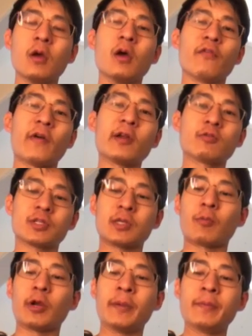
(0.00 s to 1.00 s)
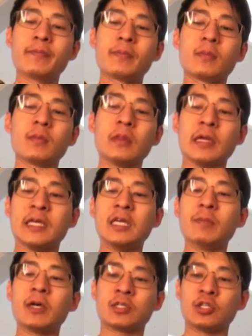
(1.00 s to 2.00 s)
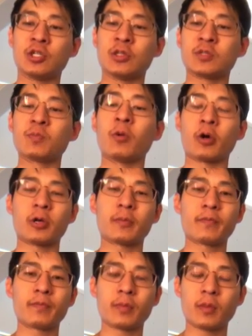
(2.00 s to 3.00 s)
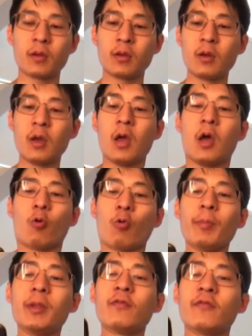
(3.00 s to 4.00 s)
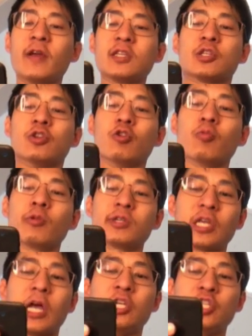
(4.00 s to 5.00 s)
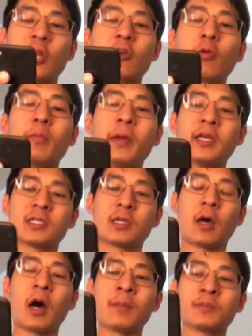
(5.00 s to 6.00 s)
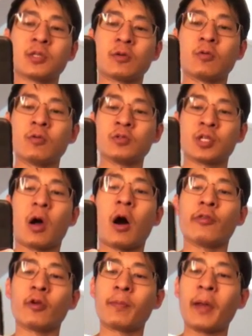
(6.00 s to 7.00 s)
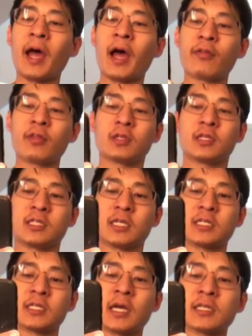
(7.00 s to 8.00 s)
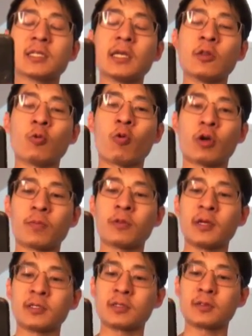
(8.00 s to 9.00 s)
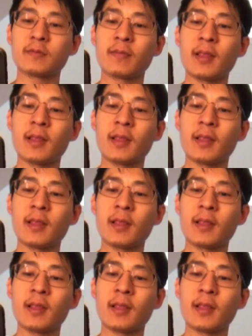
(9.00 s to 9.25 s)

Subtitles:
Final summary, the key message in this book. Women face numerous gender-based obstacles on their path to success in the workplace.